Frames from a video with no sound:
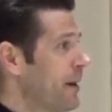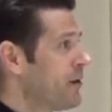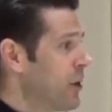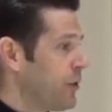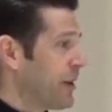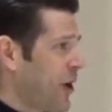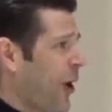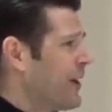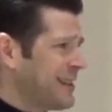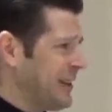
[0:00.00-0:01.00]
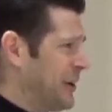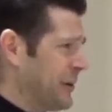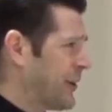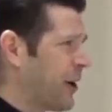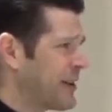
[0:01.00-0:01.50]
So the car isn't
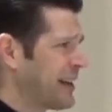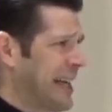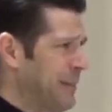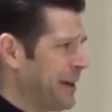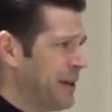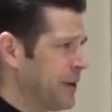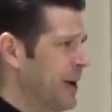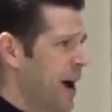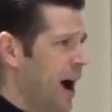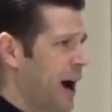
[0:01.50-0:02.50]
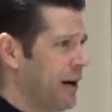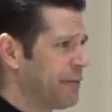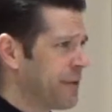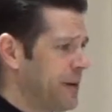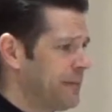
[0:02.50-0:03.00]
you. The car's not keeping you
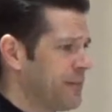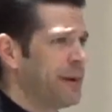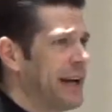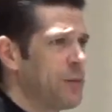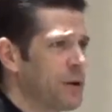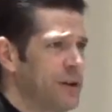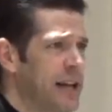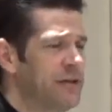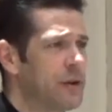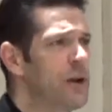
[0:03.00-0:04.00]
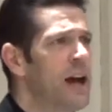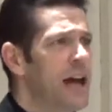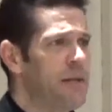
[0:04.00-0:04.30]
from getting where you need to.